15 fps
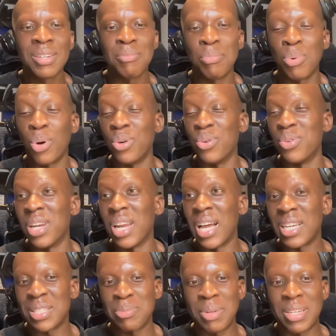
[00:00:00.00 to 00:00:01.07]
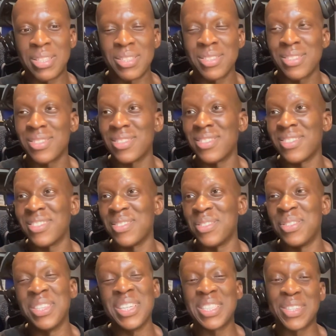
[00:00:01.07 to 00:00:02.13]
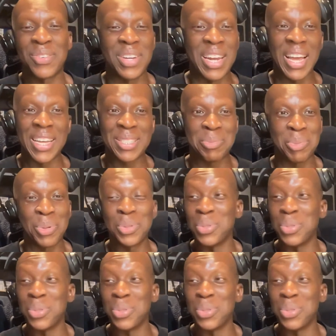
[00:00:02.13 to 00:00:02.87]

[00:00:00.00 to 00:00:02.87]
Bro, relax, man. You need to relax, bro.